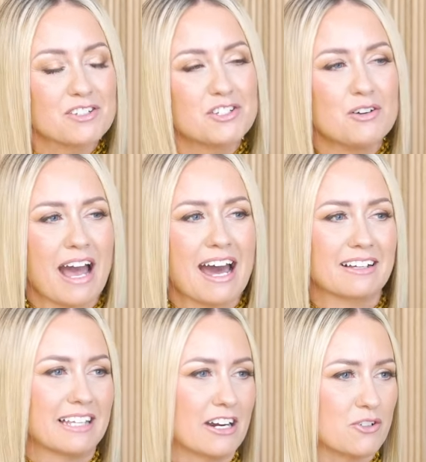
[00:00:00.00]
because you've had
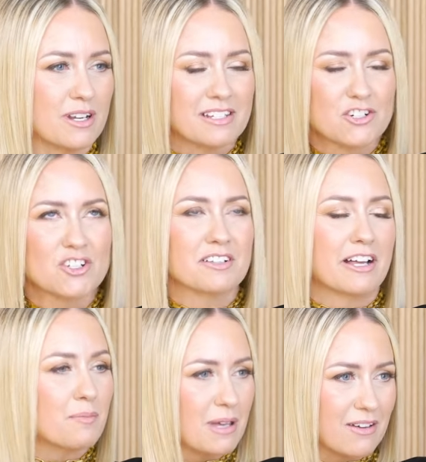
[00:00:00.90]
a lot of transitions, a
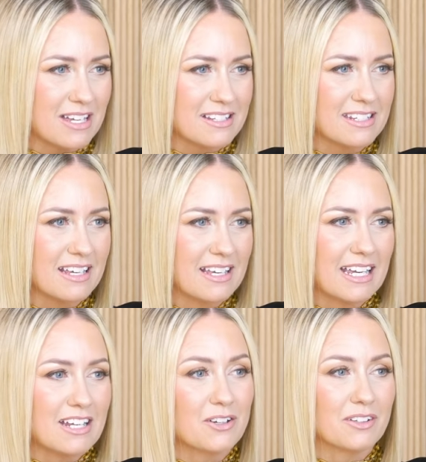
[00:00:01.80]
lot of pivots
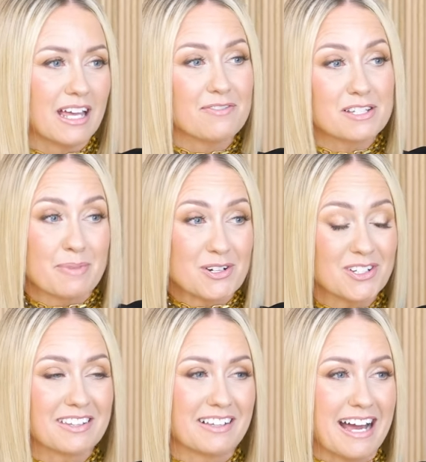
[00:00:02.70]
in your life,
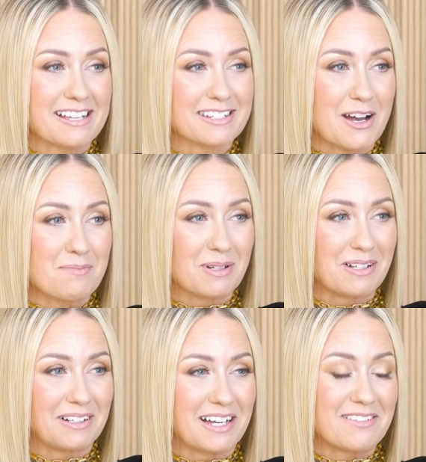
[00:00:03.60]
especially in the last
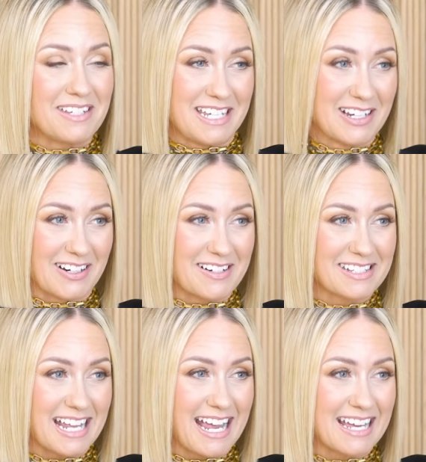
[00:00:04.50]
couple of
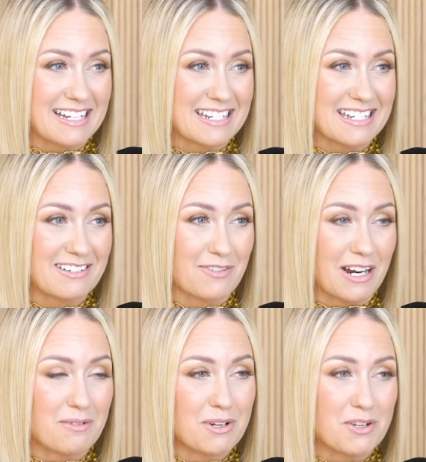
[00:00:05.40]
years. And for
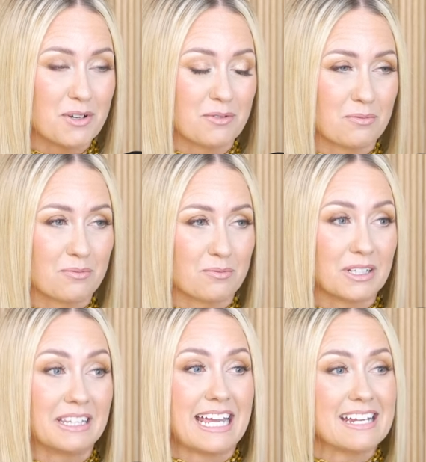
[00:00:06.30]
anyone who can
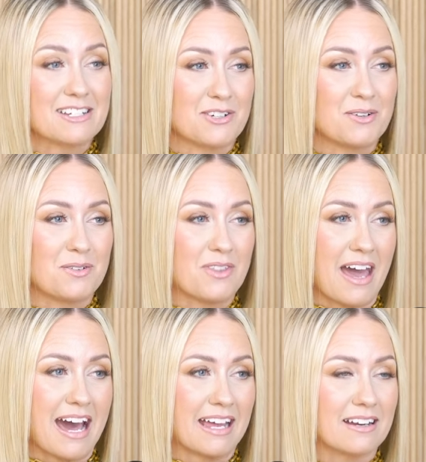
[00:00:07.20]
relate to
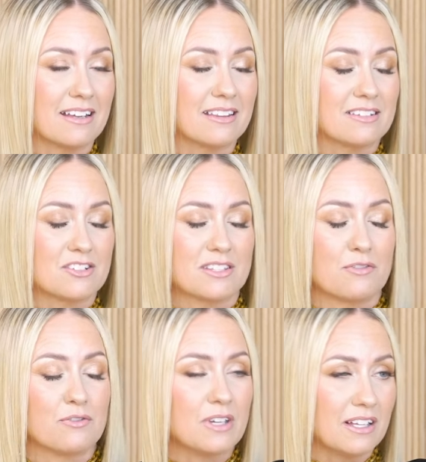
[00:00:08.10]
that just
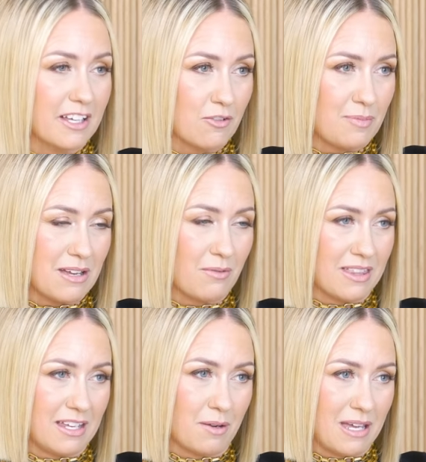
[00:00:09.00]
the feeling of being
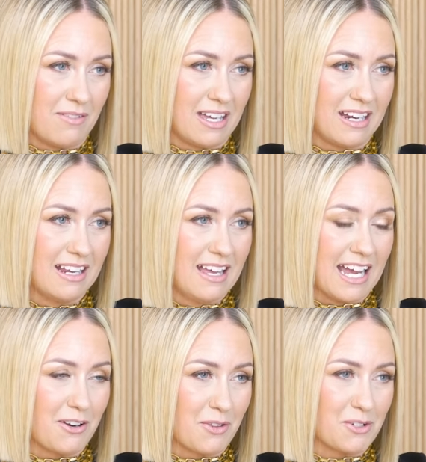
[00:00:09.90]
within a pivot. Yeah.
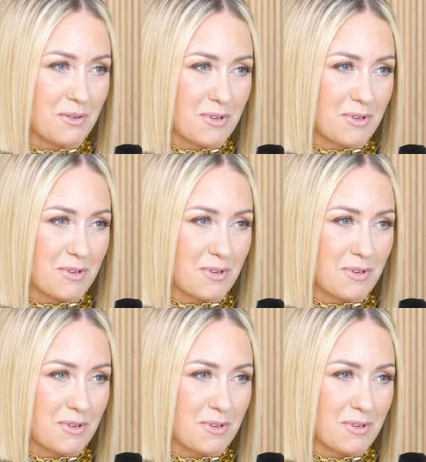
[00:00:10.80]
I know there's so